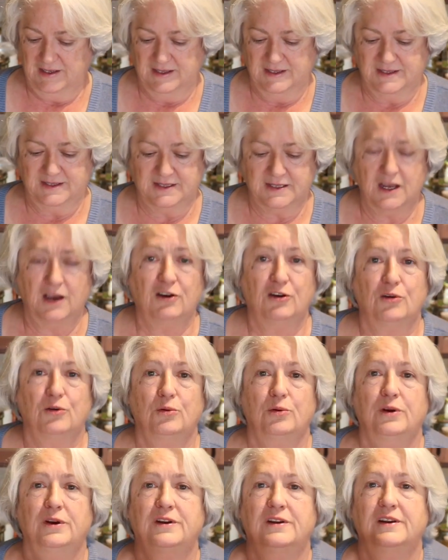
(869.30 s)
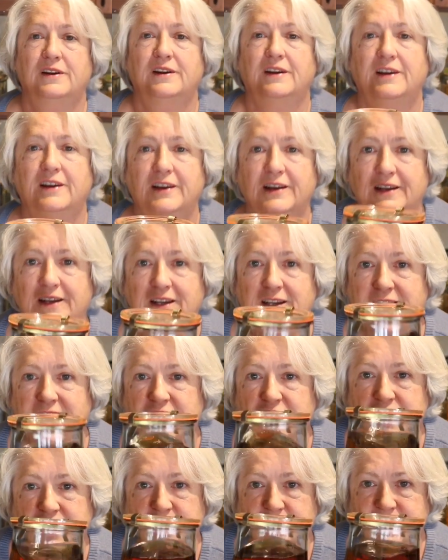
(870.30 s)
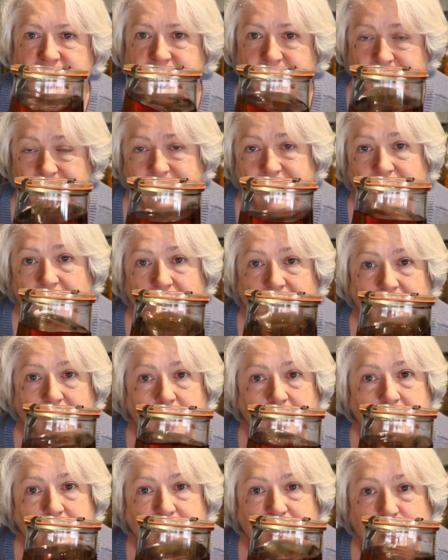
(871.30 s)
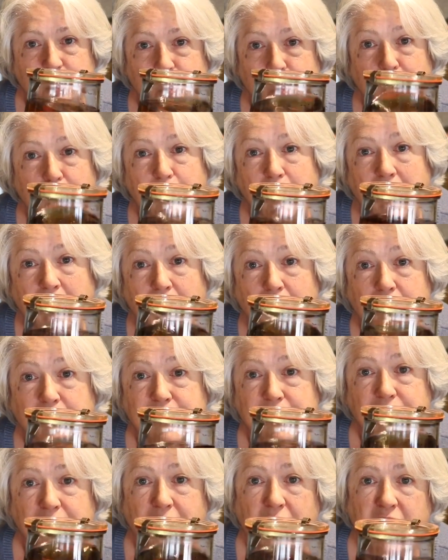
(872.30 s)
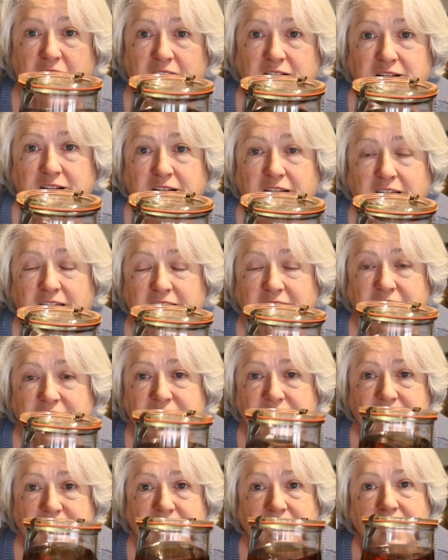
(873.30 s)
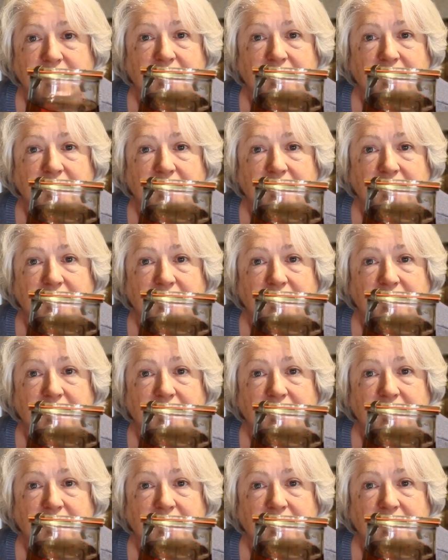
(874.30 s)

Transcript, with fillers: So just in time to prepare it for the holidays,